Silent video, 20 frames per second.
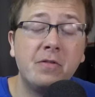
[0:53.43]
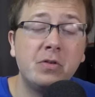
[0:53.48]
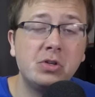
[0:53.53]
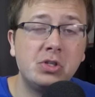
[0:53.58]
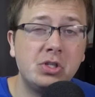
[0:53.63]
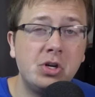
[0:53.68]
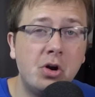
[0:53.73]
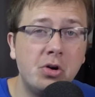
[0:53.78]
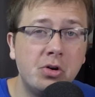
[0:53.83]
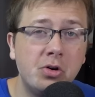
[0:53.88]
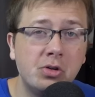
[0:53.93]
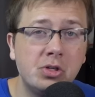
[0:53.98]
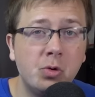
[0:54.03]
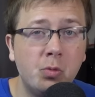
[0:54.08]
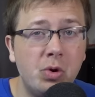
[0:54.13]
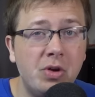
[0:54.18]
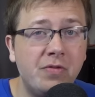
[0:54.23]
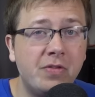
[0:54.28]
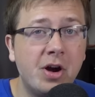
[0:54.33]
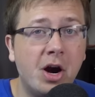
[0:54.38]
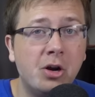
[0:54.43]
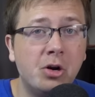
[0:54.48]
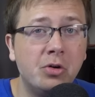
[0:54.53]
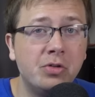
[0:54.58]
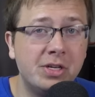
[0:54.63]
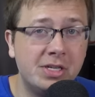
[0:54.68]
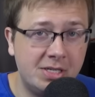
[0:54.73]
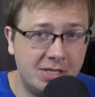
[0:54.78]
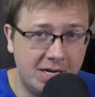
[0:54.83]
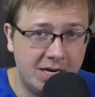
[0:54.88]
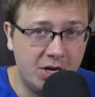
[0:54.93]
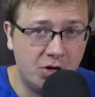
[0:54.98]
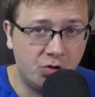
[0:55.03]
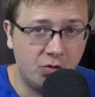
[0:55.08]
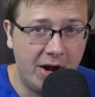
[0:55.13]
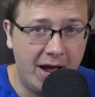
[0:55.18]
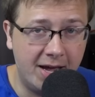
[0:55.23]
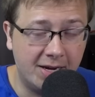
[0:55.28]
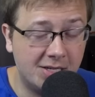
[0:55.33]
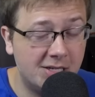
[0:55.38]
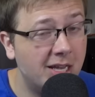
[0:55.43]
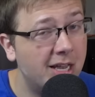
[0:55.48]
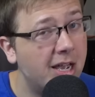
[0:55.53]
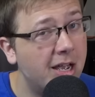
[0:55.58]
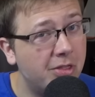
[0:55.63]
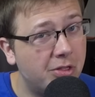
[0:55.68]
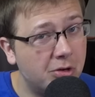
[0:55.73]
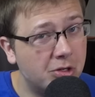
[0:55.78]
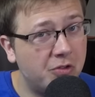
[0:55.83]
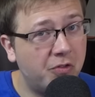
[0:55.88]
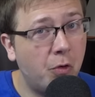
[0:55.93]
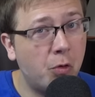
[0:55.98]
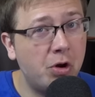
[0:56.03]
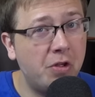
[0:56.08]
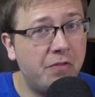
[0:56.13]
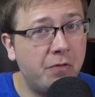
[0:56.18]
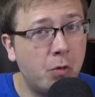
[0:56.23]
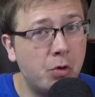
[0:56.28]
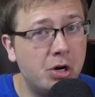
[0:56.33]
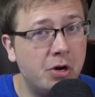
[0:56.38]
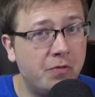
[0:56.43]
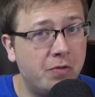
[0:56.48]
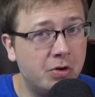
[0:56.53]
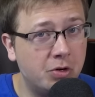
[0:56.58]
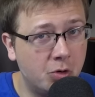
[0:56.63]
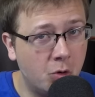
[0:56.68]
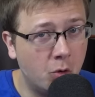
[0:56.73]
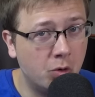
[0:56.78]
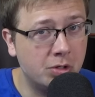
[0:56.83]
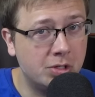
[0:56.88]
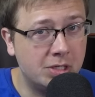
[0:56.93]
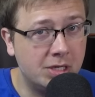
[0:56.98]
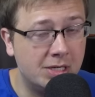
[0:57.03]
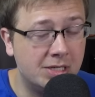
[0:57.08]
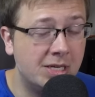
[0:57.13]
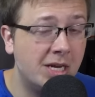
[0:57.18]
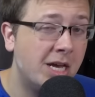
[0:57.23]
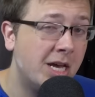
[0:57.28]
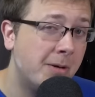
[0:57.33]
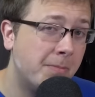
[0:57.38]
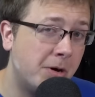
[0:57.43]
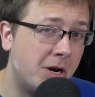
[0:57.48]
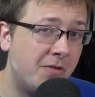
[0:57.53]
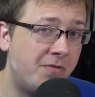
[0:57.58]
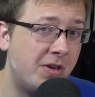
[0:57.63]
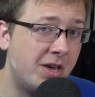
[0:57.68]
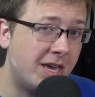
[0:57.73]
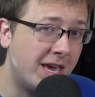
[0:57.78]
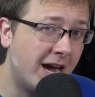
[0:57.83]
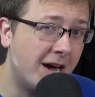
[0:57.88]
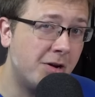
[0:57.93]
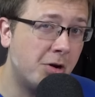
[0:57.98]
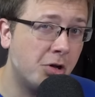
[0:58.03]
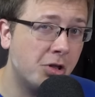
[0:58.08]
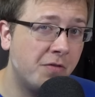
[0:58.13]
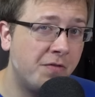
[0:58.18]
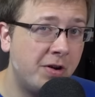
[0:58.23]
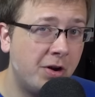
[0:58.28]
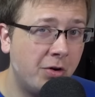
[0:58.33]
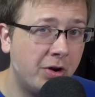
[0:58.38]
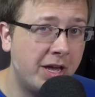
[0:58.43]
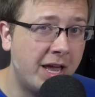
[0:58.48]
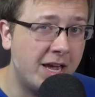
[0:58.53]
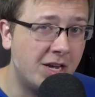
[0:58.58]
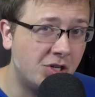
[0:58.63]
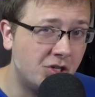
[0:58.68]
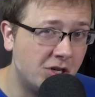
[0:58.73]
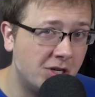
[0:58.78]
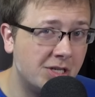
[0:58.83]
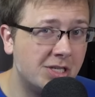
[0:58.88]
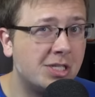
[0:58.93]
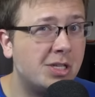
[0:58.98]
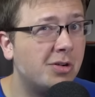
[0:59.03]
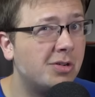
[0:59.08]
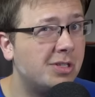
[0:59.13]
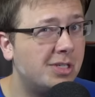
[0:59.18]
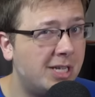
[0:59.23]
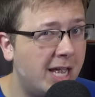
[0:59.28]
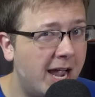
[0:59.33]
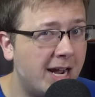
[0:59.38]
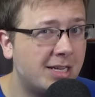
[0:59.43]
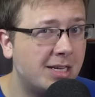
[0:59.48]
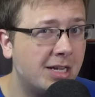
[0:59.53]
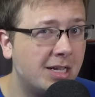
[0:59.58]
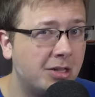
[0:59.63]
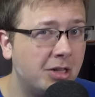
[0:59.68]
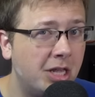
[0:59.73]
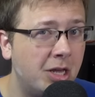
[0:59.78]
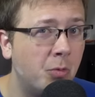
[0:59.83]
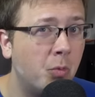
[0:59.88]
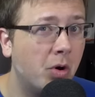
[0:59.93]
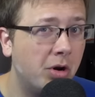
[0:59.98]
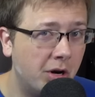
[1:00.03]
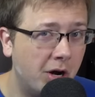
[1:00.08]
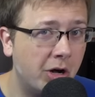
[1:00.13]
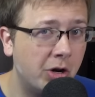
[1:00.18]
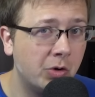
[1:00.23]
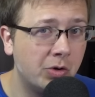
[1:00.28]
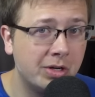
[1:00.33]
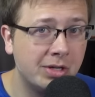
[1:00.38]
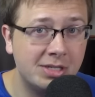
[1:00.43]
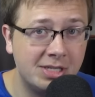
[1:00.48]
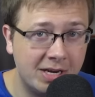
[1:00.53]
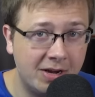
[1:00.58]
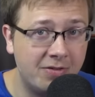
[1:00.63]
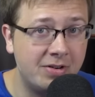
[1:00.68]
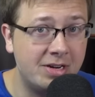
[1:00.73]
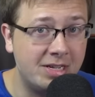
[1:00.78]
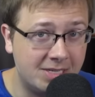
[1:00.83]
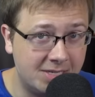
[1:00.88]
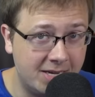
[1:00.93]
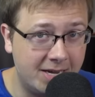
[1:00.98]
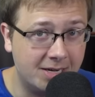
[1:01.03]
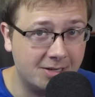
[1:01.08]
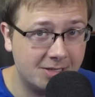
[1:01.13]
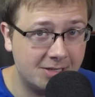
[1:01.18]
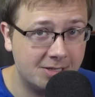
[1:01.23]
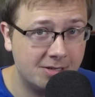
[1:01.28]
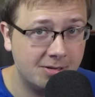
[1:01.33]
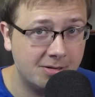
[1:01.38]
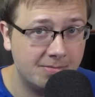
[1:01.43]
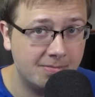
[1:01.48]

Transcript: For starters, we've got all the city tracks. There's forty-four different courses, but if you count all the variations, there's technically one hundred seventy-six.